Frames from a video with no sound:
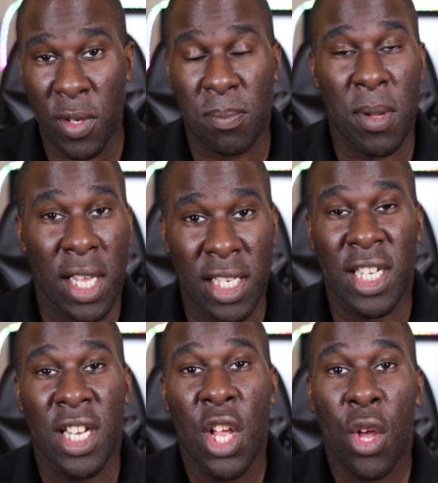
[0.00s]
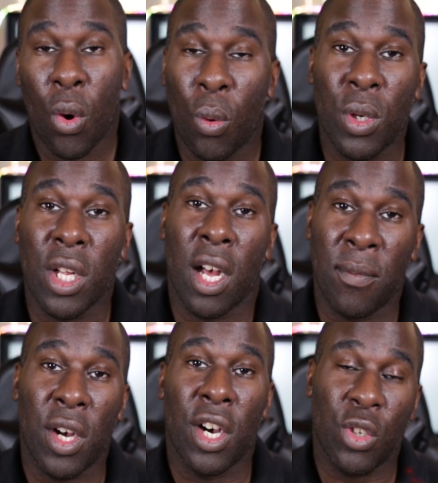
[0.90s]
It's better than all the
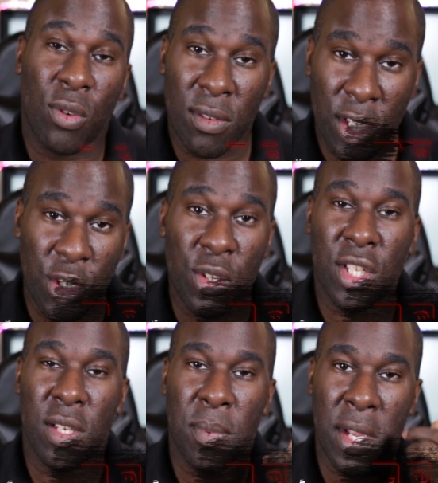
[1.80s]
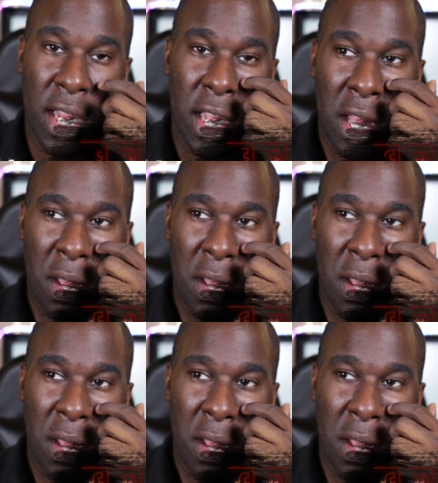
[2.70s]
other hard drives that used to be